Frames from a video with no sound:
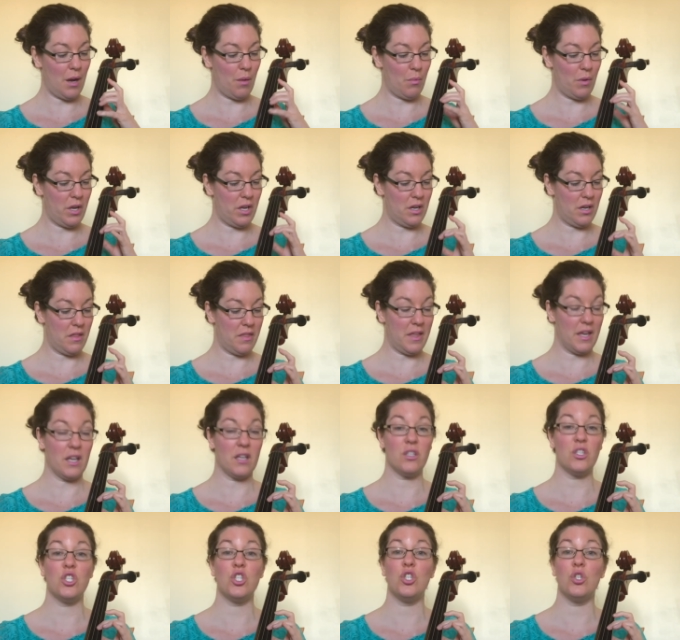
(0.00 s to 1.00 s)
I want you to
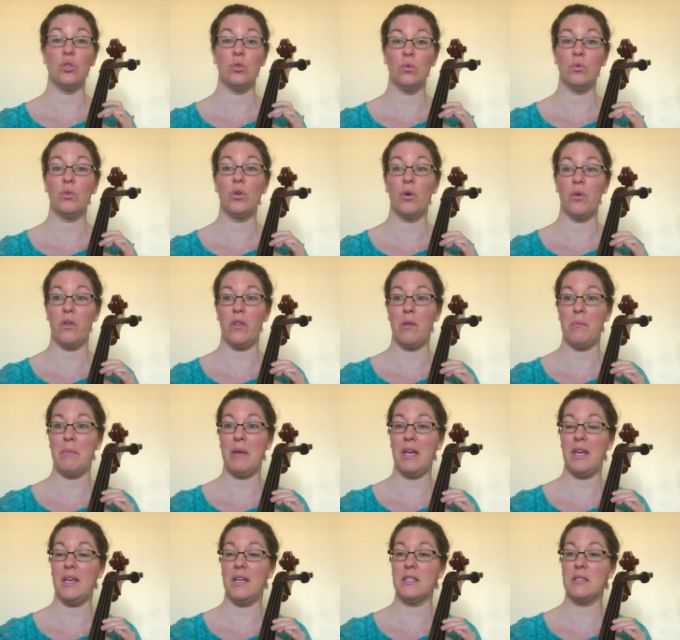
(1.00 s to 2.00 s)
think 2, go to the
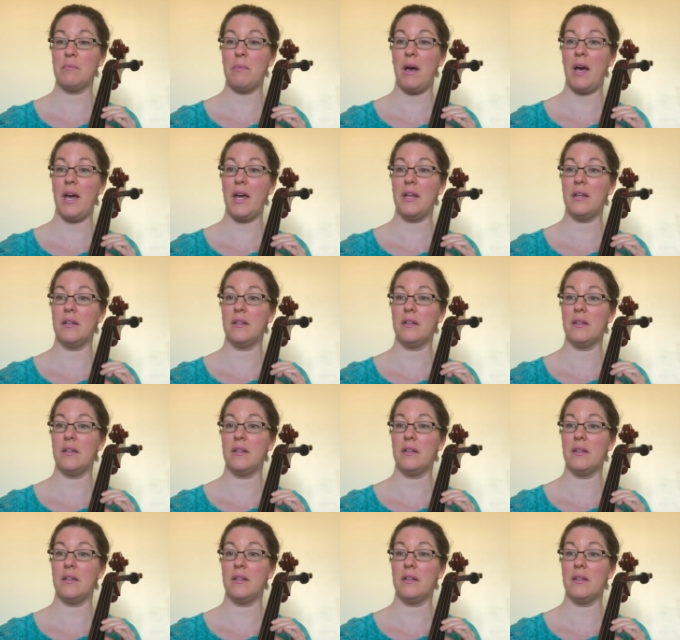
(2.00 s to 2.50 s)
pinky spot.